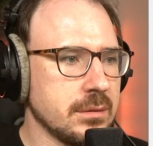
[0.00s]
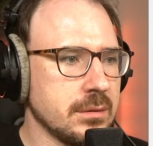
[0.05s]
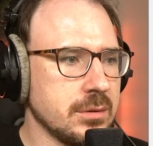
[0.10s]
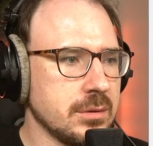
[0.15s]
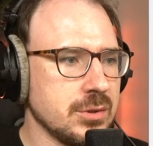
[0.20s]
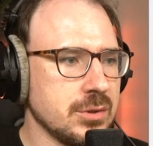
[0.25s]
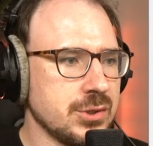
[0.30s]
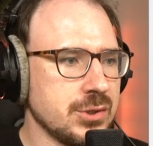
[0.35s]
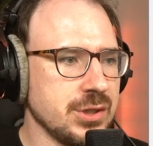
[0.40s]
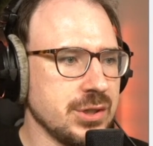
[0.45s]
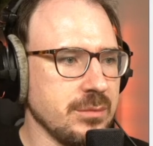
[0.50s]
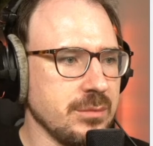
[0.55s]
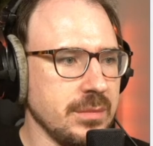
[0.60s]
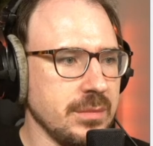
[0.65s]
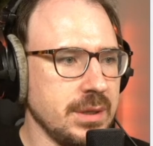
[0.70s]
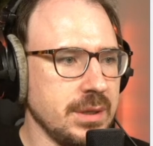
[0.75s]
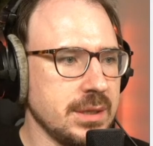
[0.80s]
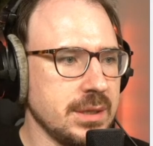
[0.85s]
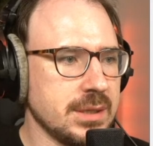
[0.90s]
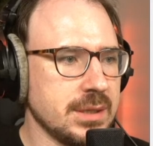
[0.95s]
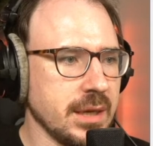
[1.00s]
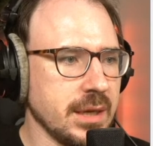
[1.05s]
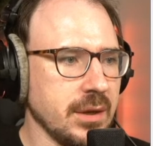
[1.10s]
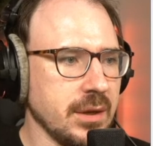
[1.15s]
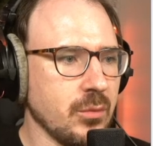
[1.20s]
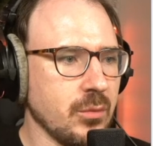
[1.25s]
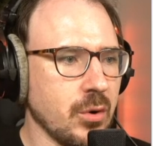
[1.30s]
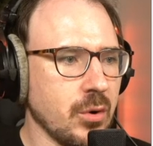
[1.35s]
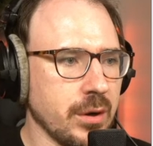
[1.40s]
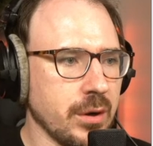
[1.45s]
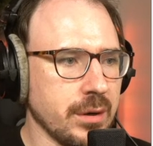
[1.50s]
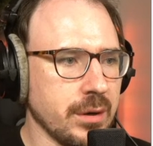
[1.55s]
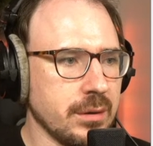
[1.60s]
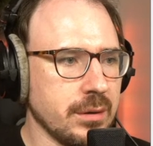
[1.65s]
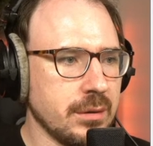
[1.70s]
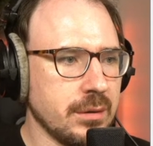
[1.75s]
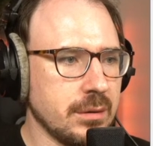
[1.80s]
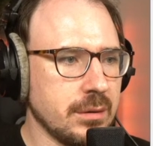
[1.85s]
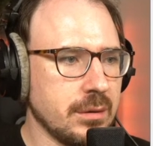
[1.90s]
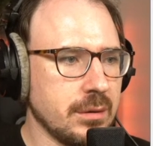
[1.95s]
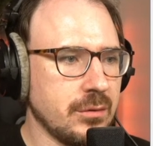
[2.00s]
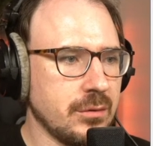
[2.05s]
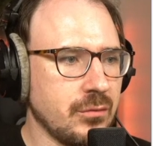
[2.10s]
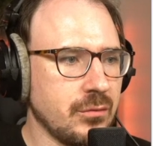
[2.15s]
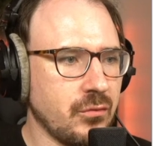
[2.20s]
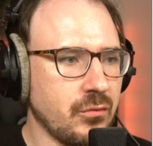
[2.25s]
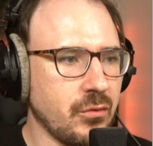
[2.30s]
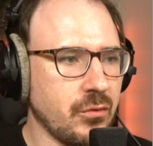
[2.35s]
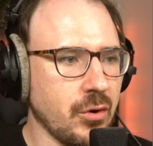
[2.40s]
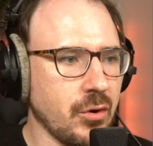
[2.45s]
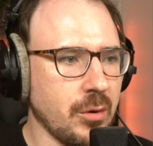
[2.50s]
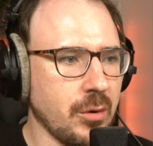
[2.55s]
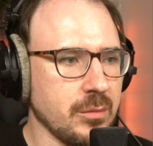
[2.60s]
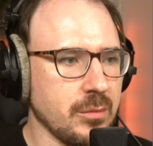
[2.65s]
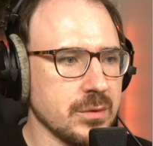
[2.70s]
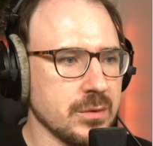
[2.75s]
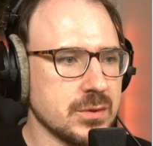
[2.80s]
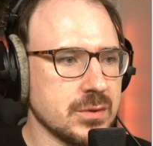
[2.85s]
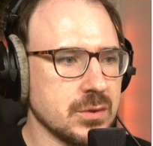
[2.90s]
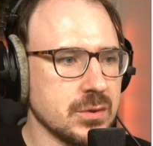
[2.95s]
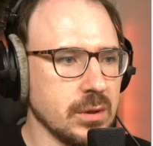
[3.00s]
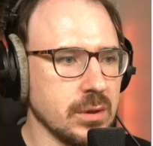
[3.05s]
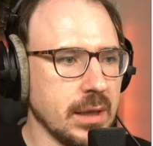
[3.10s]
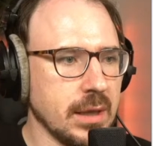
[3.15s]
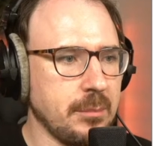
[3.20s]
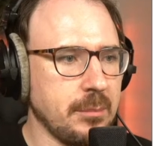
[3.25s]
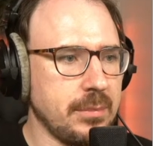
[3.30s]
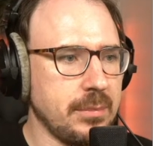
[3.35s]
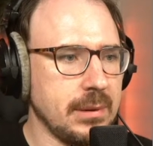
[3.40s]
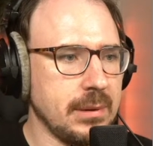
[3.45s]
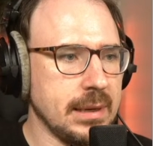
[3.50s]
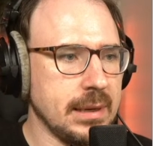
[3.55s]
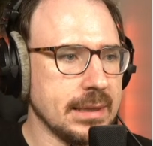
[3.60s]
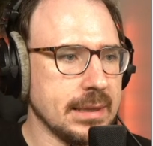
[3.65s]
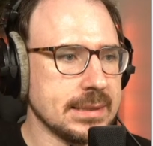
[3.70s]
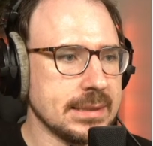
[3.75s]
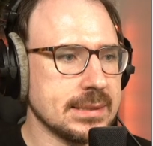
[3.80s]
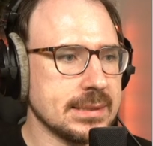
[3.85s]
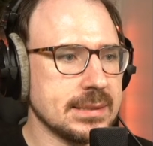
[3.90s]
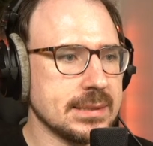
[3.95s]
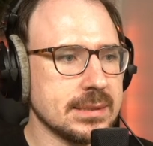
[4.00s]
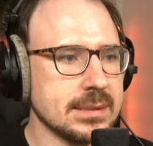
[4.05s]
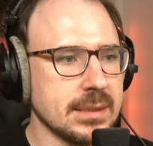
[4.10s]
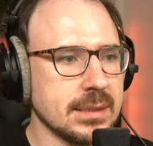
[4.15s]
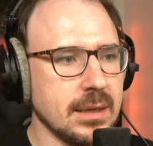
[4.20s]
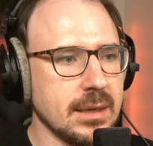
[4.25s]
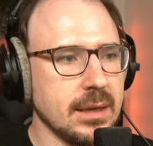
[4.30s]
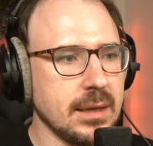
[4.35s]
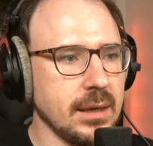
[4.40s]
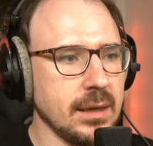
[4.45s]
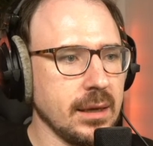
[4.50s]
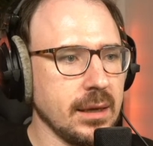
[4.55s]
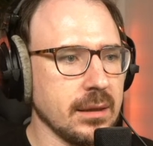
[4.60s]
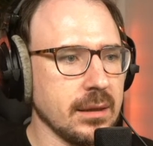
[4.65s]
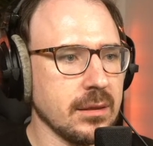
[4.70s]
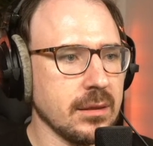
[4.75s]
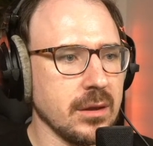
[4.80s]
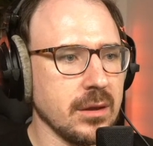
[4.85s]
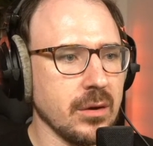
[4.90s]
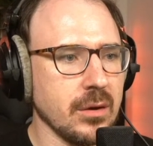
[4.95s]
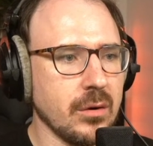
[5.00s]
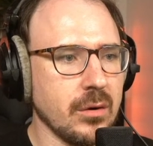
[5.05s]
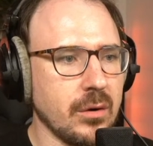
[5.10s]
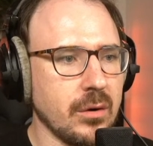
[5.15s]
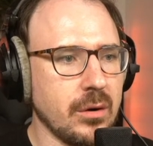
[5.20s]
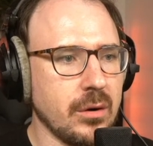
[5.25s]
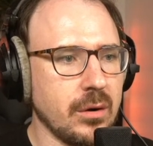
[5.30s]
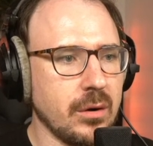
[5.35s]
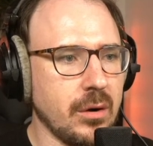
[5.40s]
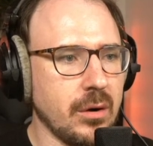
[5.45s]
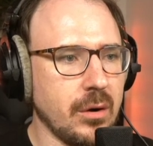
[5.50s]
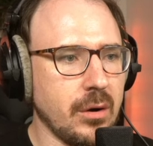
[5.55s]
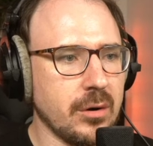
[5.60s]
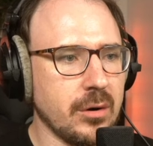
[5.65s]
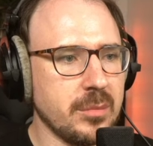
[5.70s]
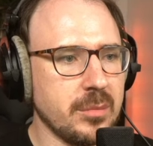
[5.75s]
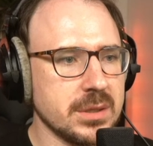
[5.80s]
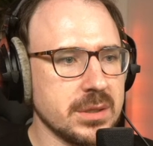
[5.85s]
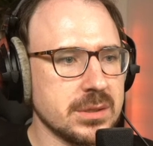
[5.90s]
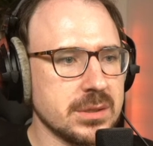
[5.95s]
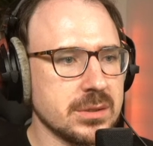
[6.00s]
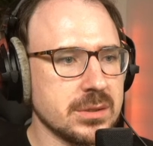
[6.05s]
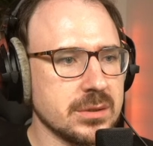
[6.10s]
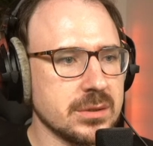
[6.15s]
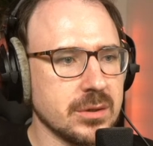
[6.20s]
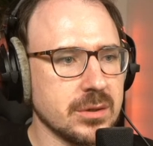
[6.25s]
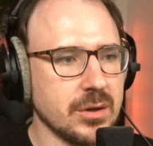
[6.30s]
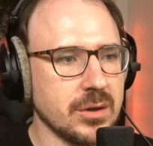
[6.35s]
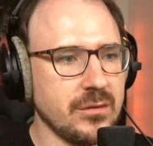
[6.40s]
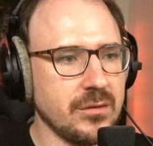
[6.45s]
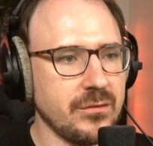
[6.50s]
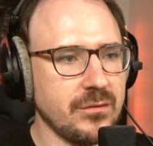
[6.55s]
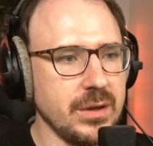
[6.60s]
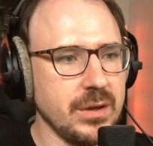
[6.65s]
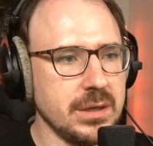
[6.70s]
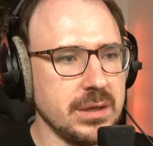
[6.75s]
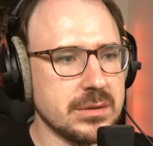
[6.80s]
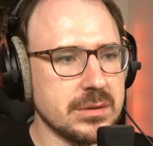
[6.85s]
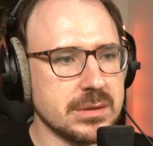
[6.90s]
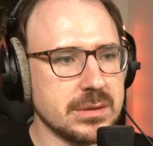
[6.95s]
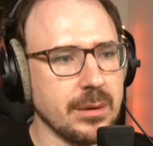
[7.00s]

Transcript: she meet anyone from Solar Plus in the orbit of Venus?